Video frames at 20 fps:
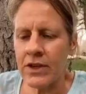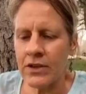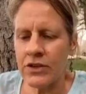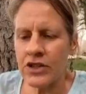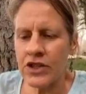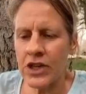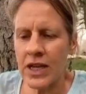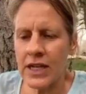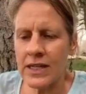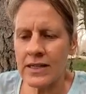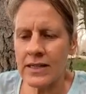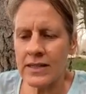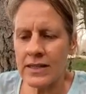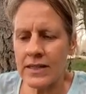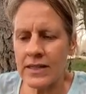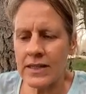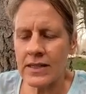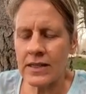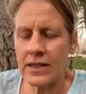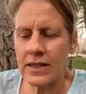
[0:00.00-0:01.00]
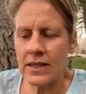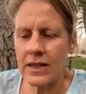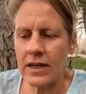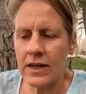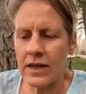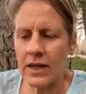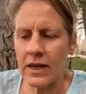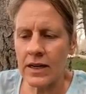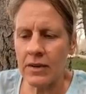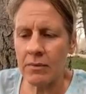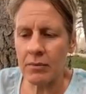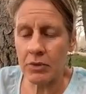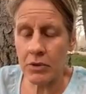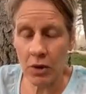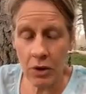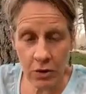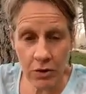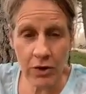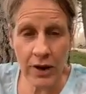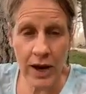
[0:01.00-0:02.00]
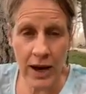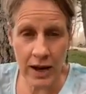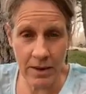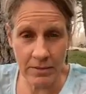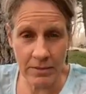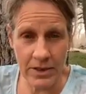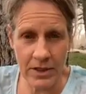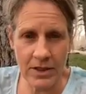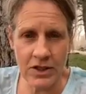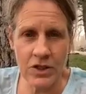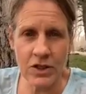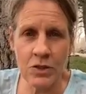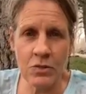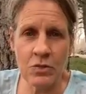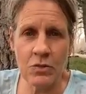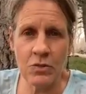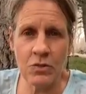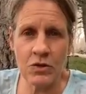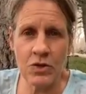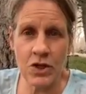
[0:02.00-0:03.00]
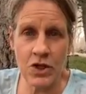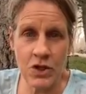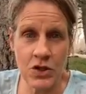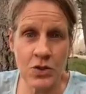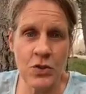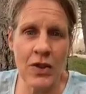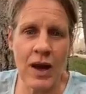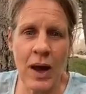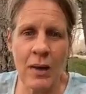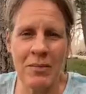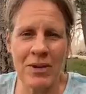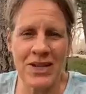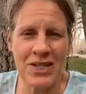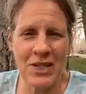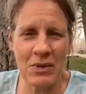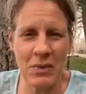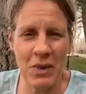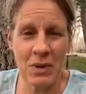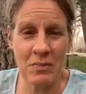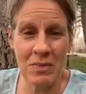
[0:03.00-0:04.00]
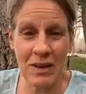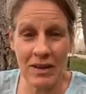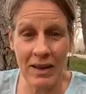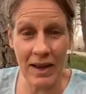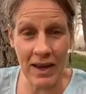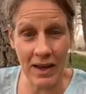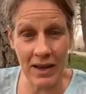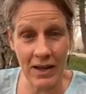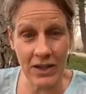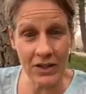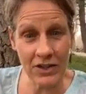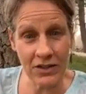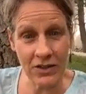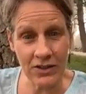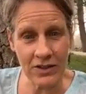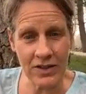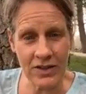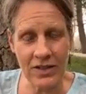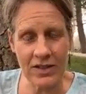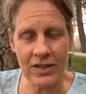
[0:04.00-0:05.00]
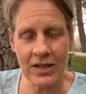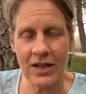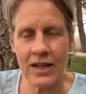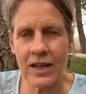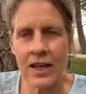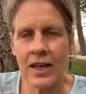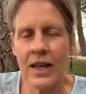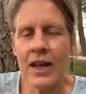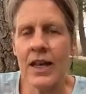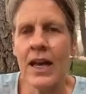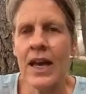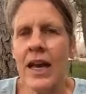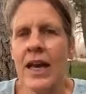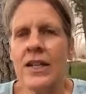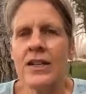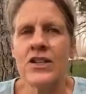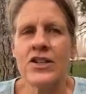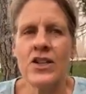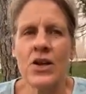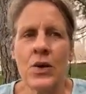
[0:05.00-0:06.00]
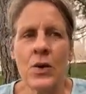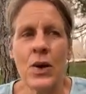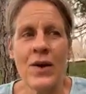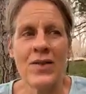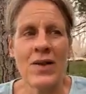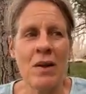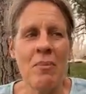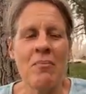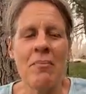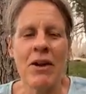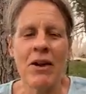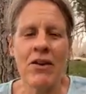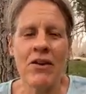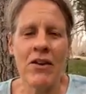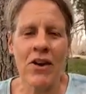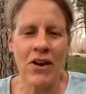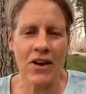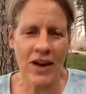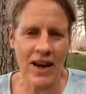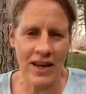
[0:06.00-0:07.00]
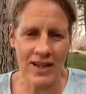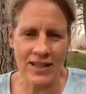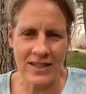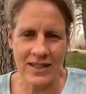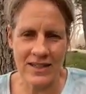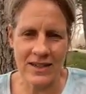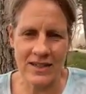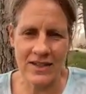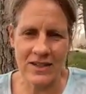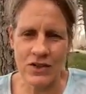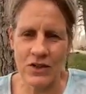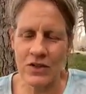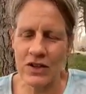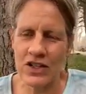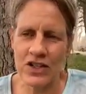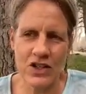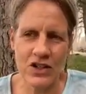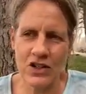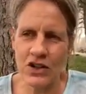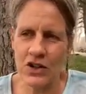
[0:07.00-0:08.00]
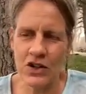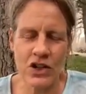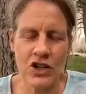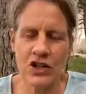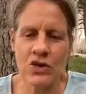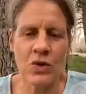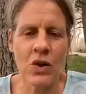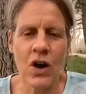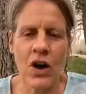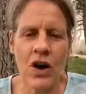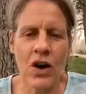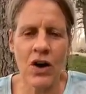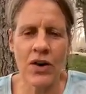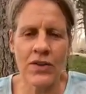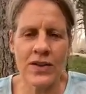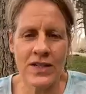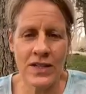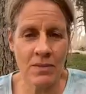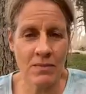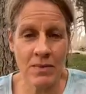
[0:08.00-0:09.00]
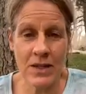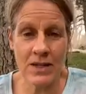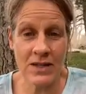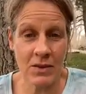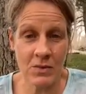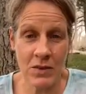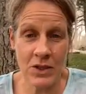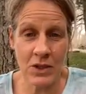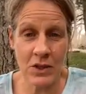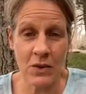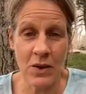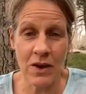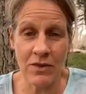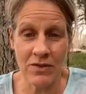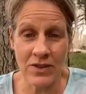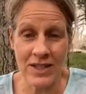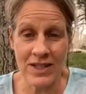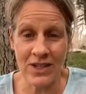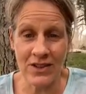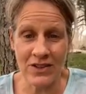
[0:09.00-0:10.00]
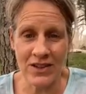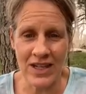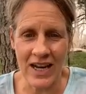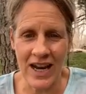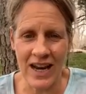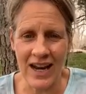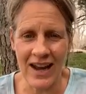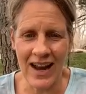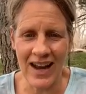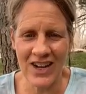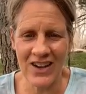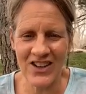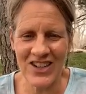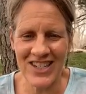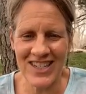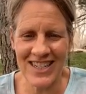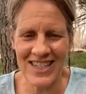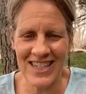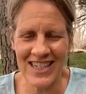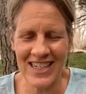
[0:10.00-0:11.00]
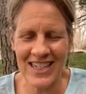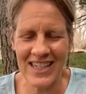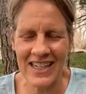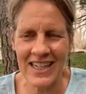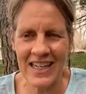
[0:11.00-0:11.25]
just programmed to do that because they want to be like adults. And they mirror us. So they're going to do all the same things that we do every single day. Hi, Christy.